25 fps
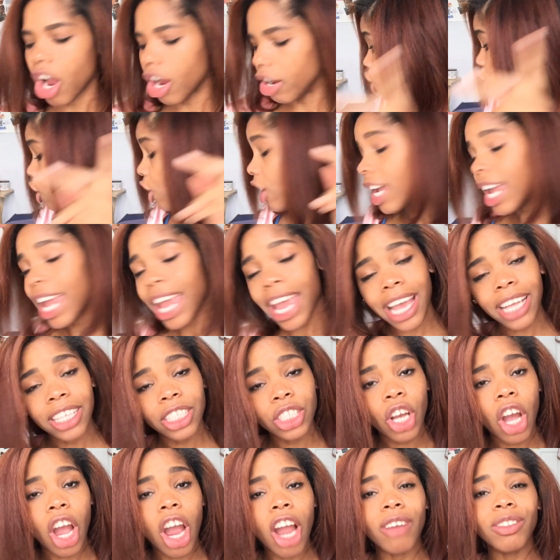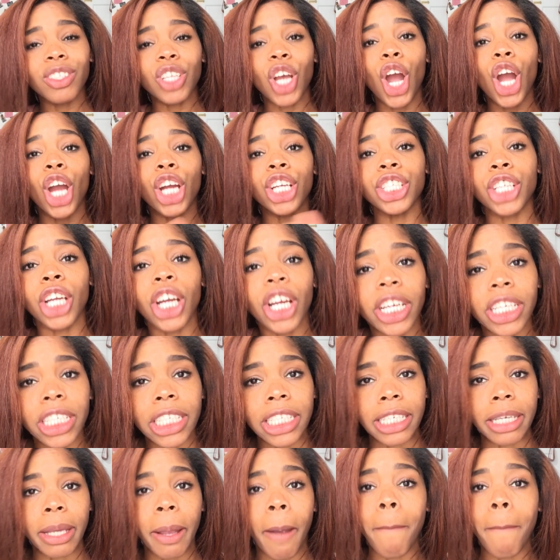Your head scarves are dirty.